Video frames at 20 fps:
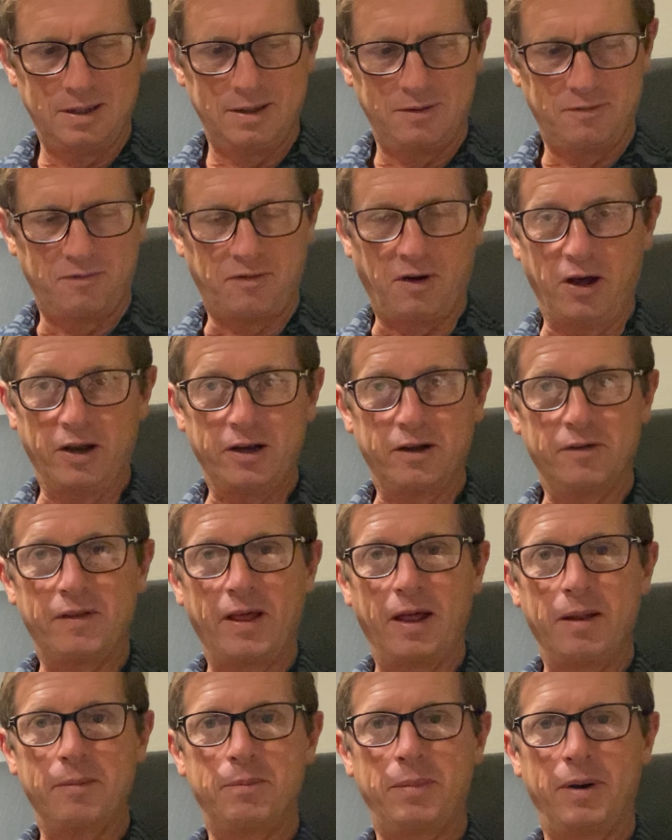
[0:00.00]
fond of
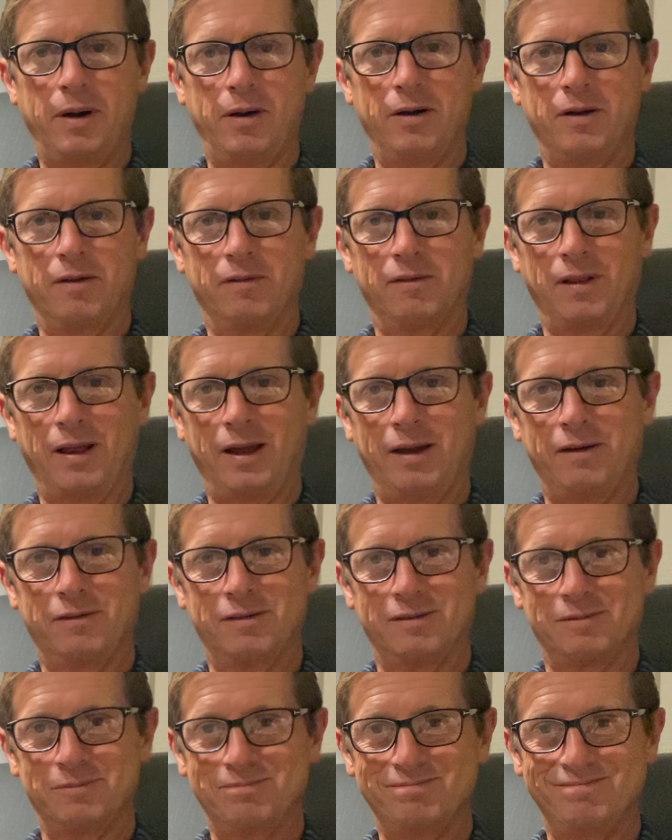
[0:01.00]
that period of life.
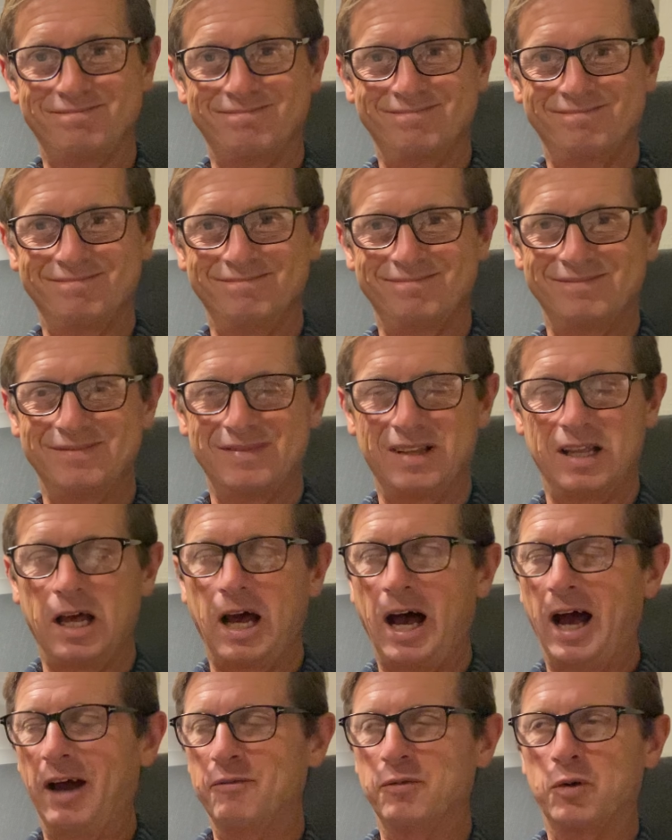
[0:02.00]

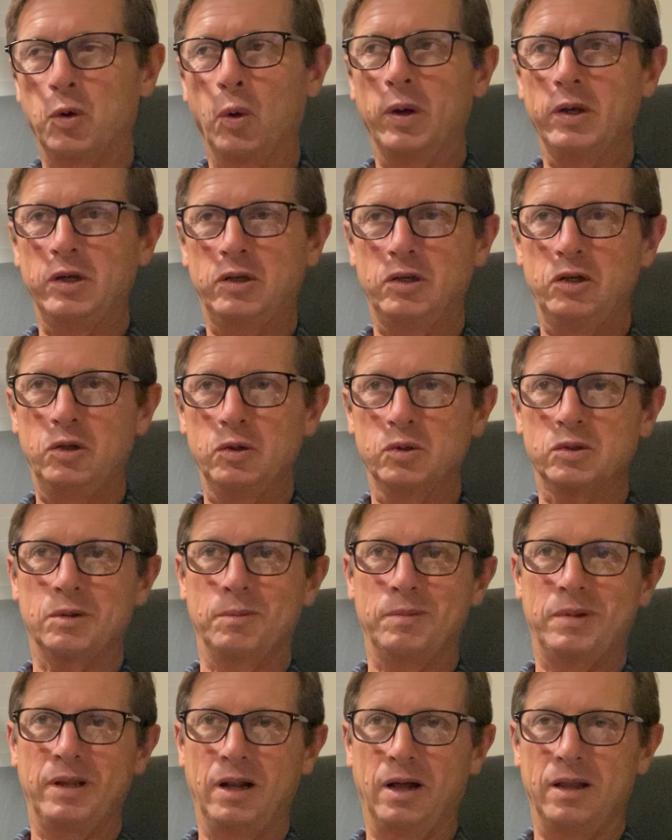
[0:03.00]
I'm going to do
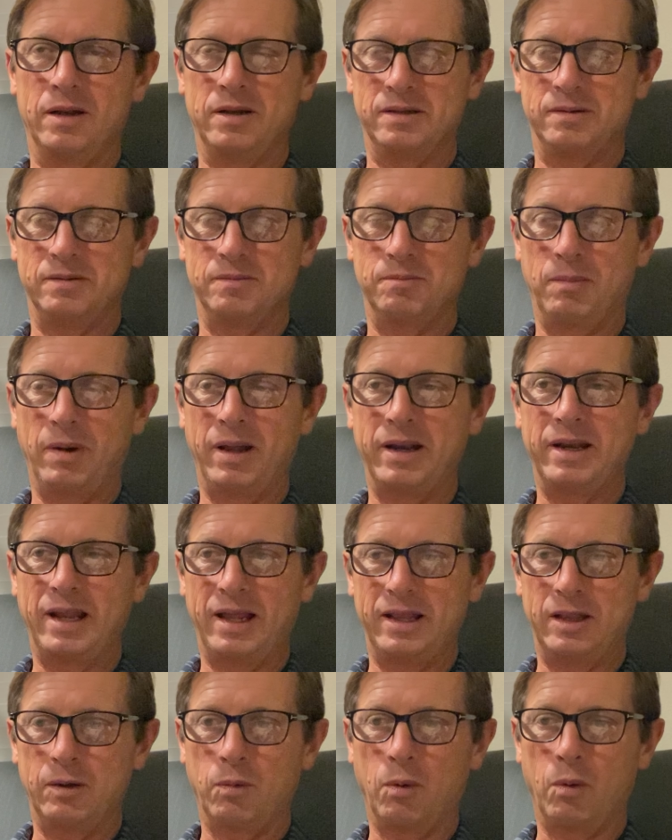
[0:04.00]
something on Monday
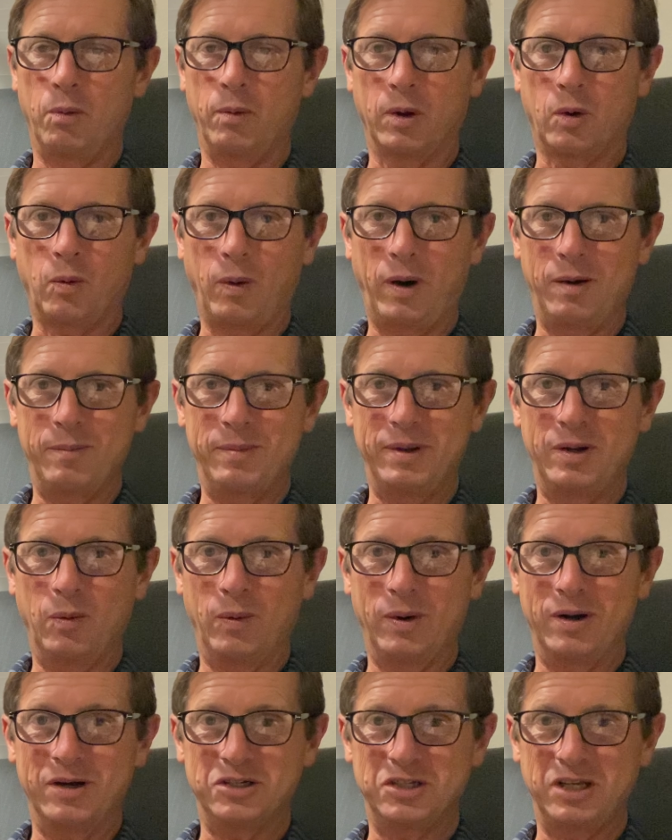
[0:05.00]
that will require me to
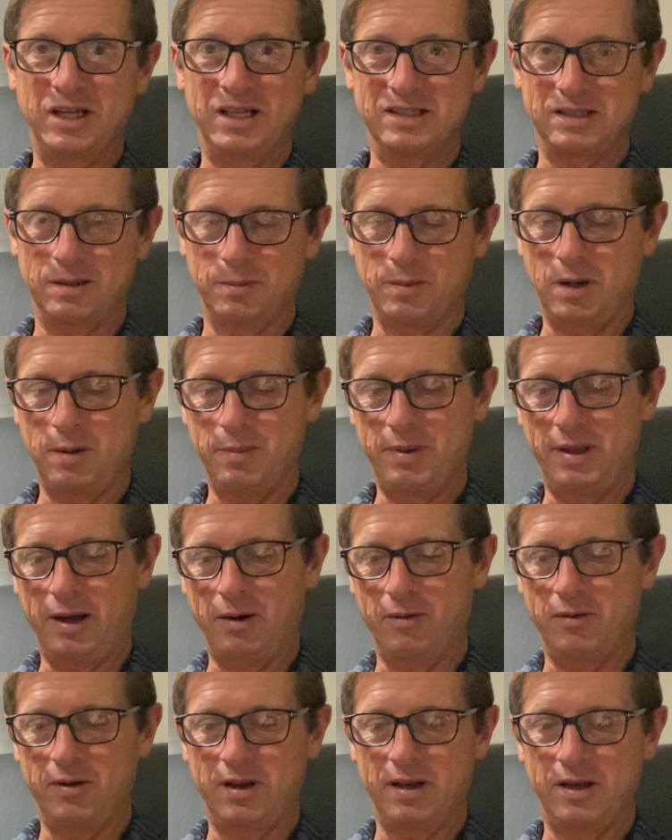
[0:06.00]
wear jeans. I'm going to be
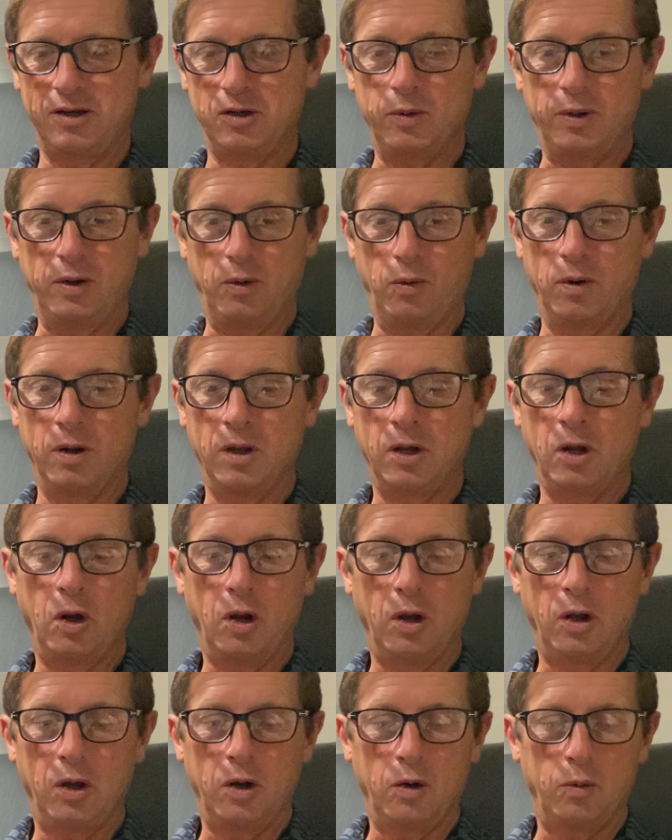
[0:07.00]
out doing a
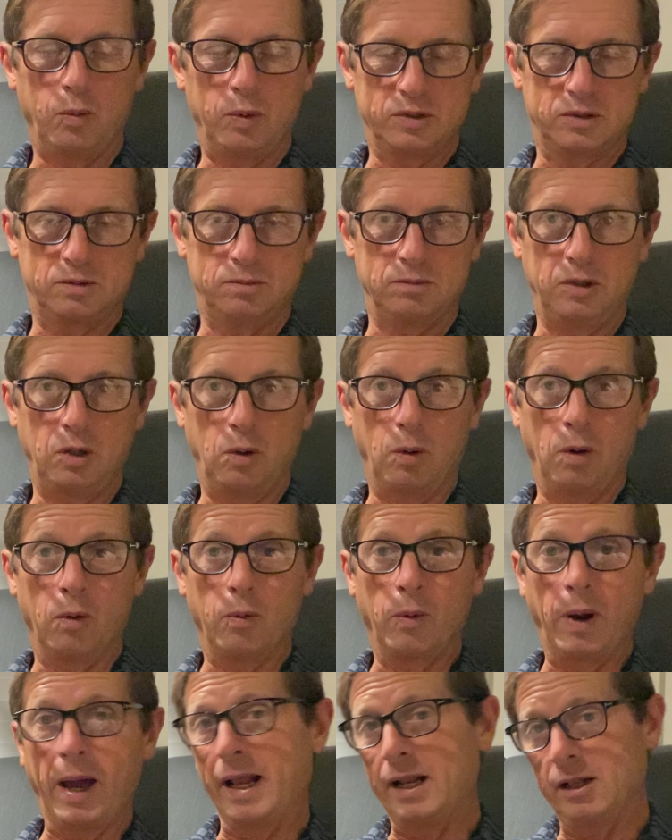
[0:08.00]
with you know a
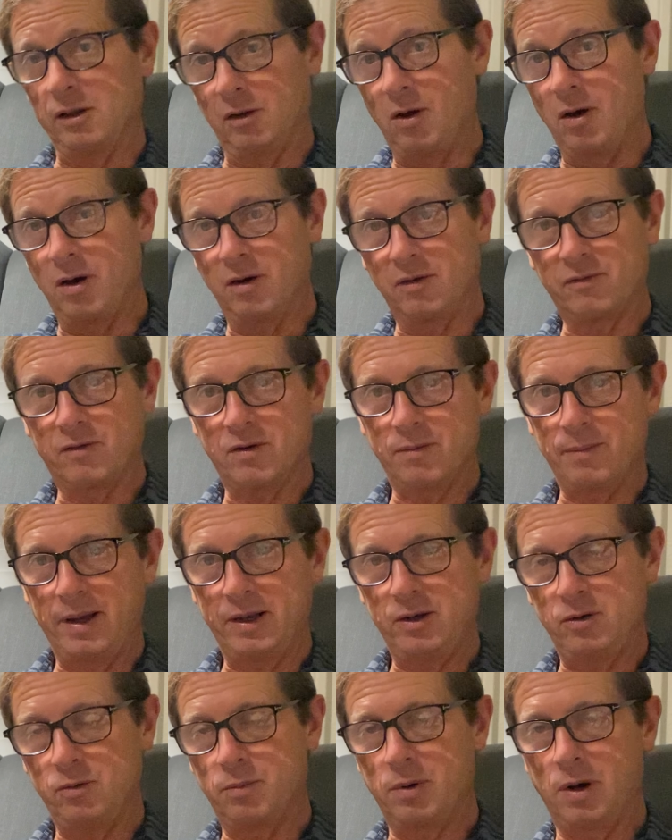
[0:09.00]
ride along for my
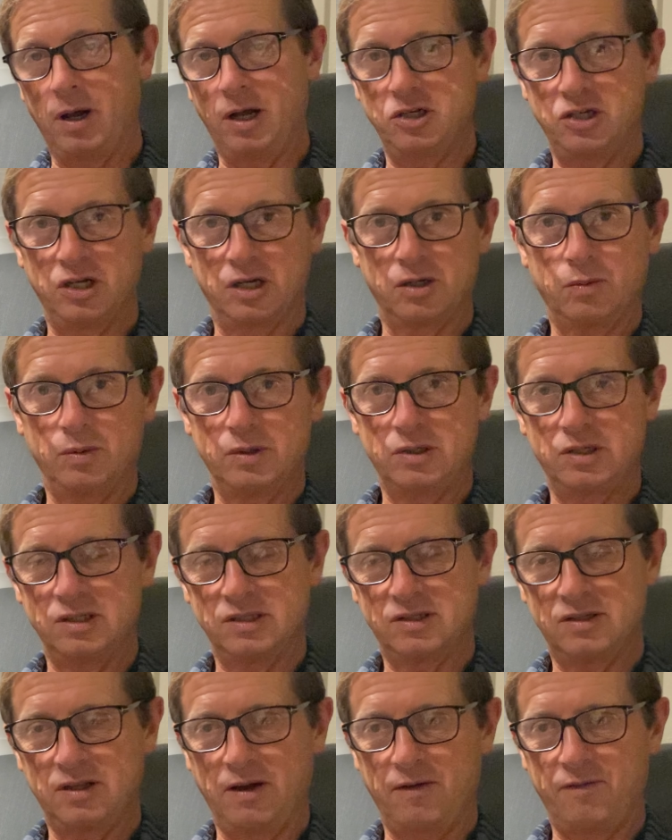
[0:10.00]
new project, which
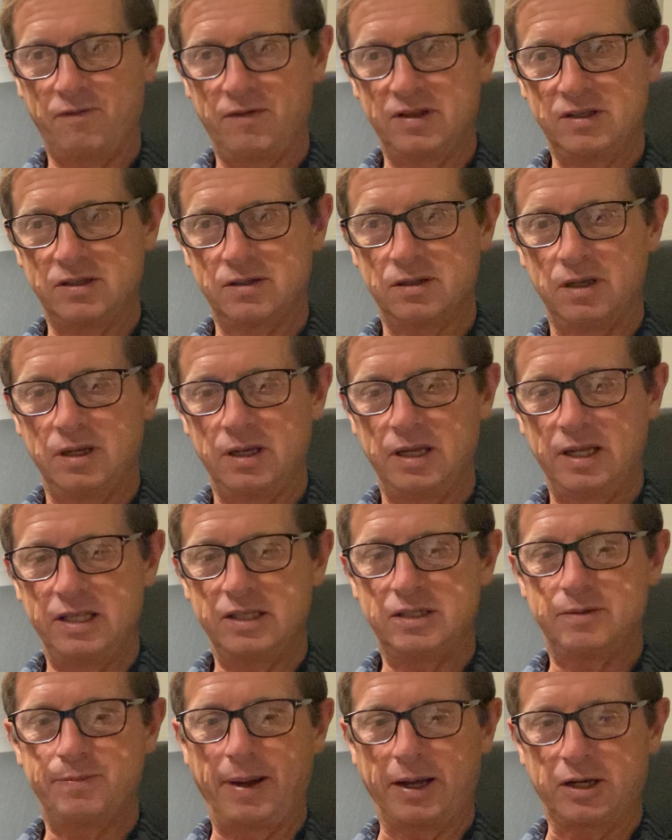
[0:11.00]
is uh,
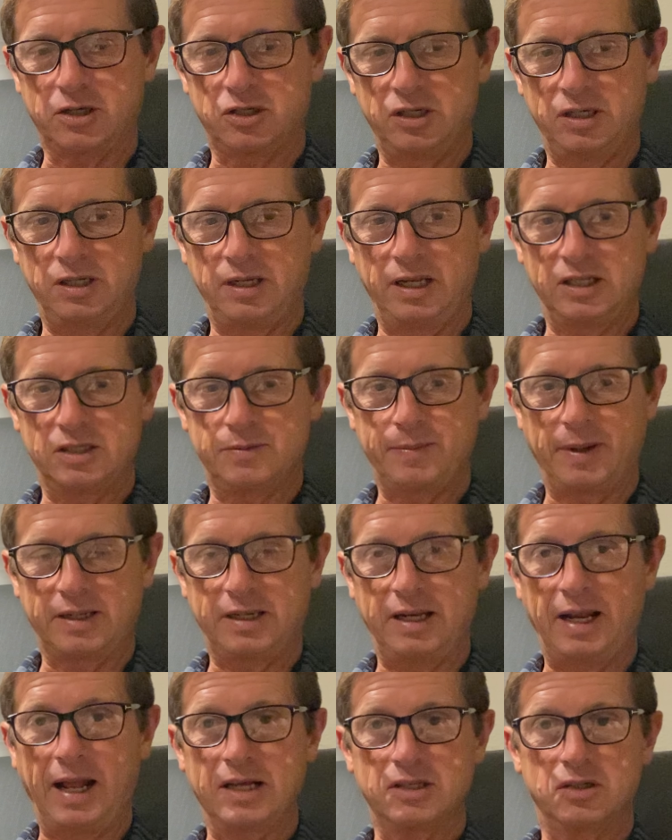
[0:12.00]
inspection
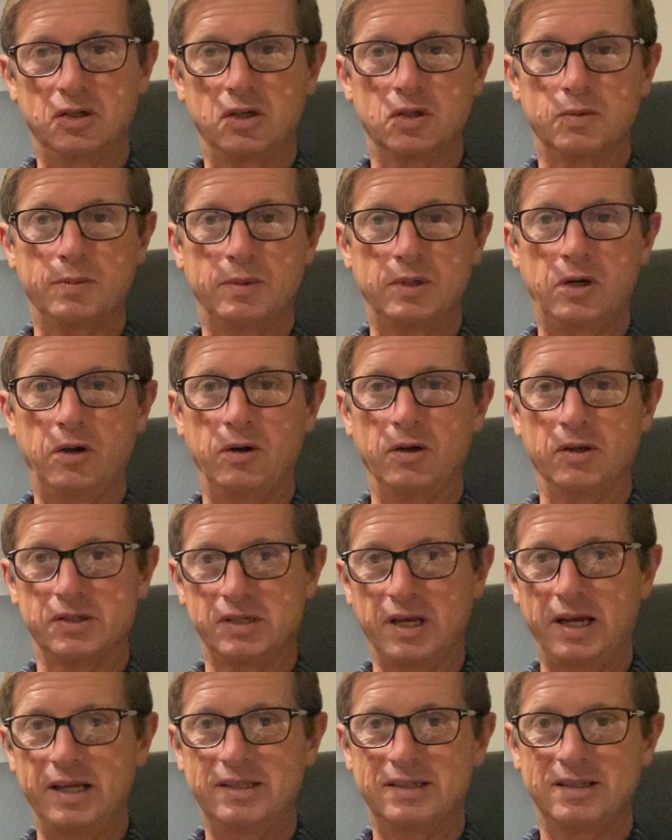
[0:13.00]
inspecting hazardous material
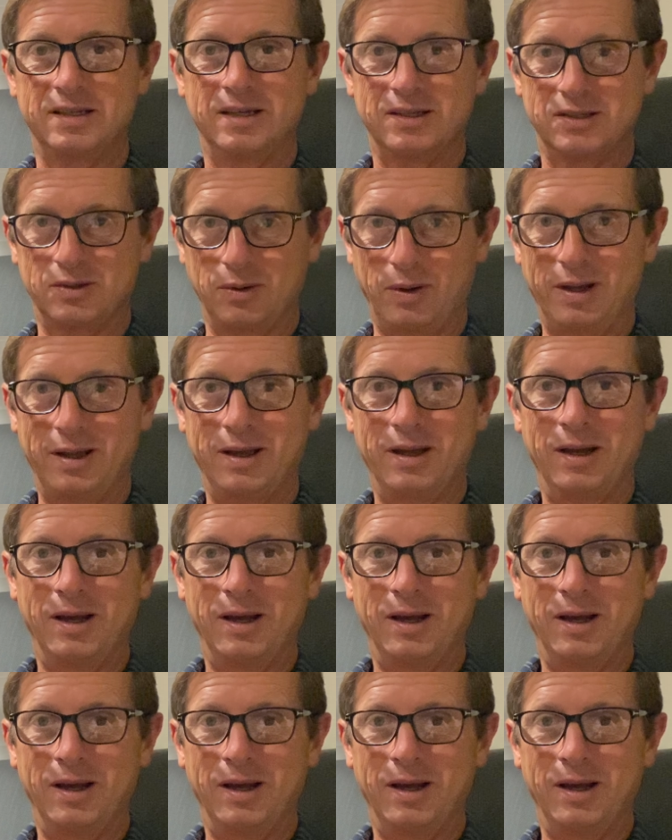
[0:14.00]
sites. So I